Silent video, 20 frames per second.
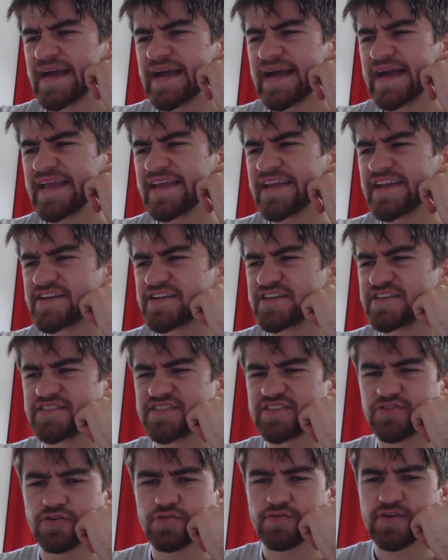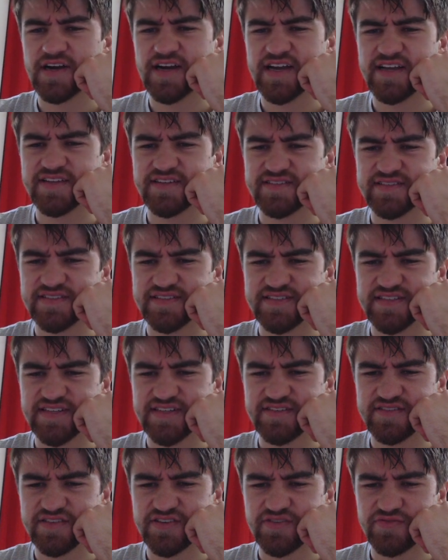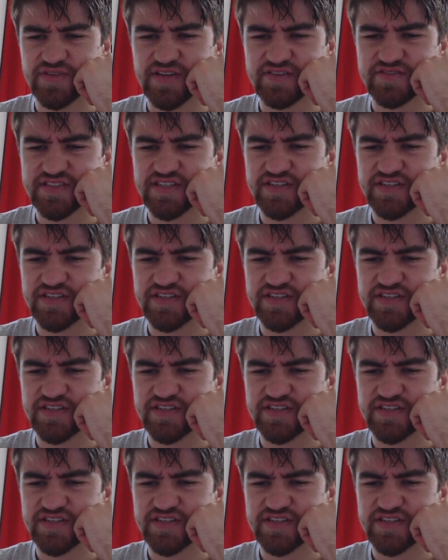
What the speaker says: Aitken did all right, and then no one else